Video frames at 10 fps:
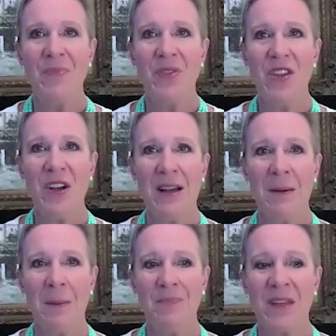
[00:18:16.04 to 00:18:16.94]

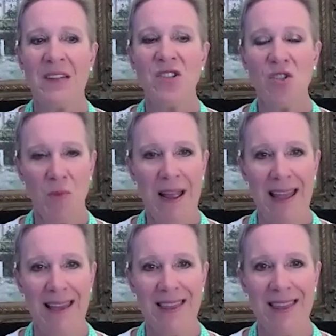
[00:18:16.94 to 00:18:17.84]
the
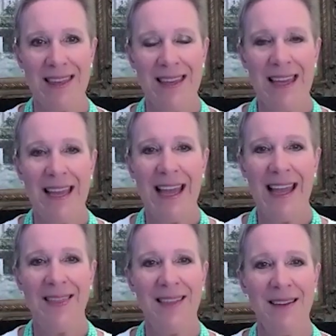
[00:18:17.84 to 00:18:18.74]
strength
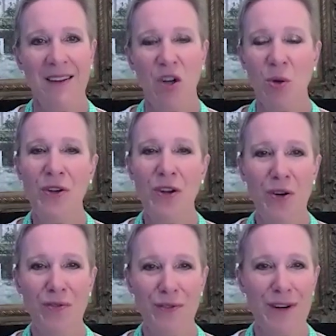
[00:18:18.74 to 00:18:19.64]
and the golden
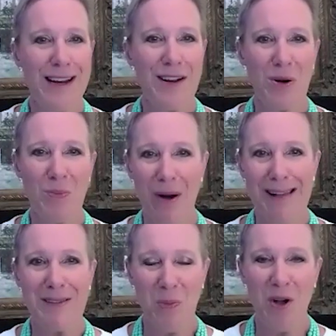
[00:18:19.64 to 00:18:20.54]
ovary or
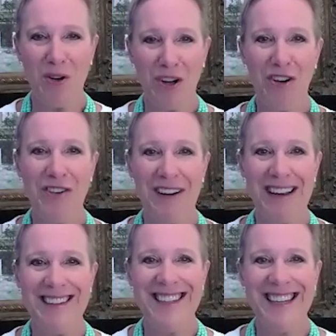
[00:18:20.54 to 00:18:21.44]
brass ball
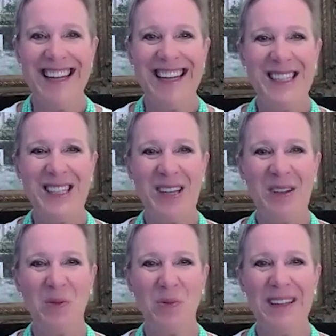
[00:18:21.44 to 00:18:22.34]
courage to
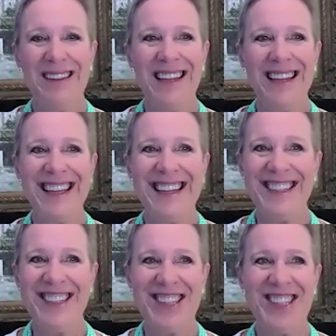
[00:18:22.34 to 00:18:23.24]
really
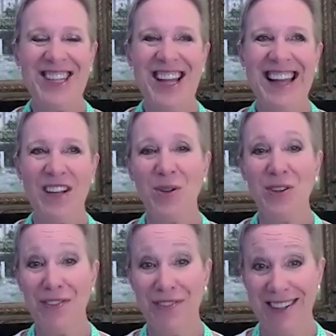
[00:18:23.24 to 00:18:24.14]
decide? Golden
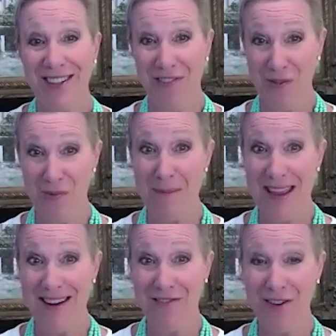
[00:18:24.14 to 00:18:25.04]
ovaries are for
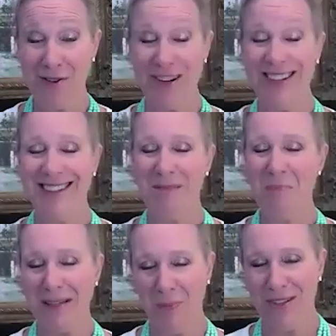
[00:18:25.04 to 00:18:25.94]
women, of course, and
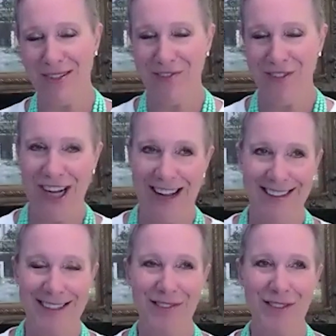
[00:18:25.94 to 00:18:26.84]
brass balls are for
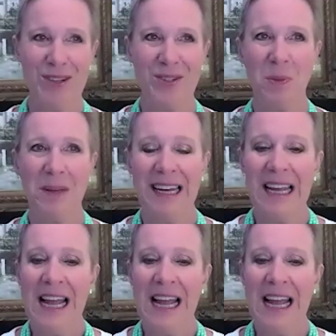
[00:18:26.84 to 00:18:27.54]
guys, of course. But